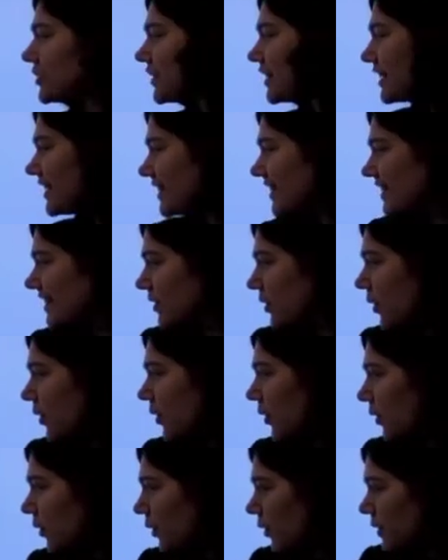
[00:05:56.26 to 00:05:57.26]
this
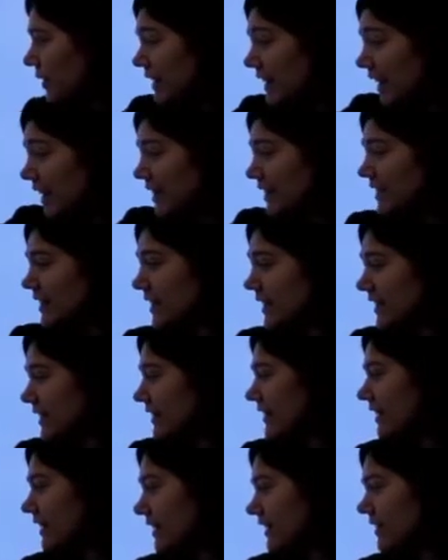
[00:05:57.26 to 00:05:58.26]
19
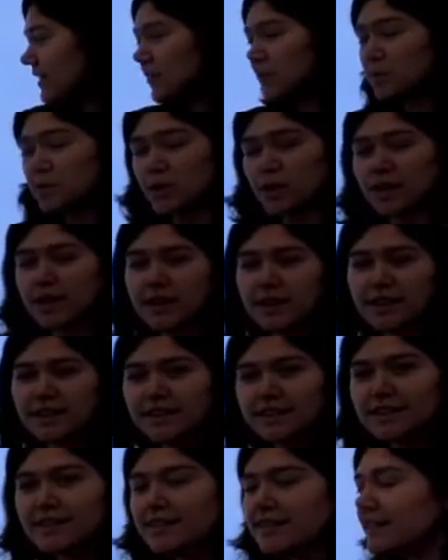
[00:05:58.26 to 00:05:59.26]
is less than y
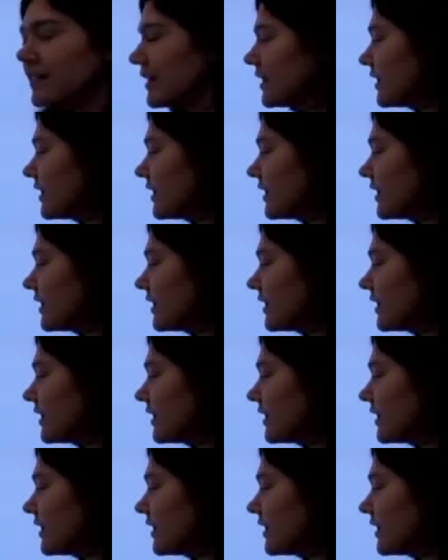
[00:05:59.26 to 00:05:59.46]
is the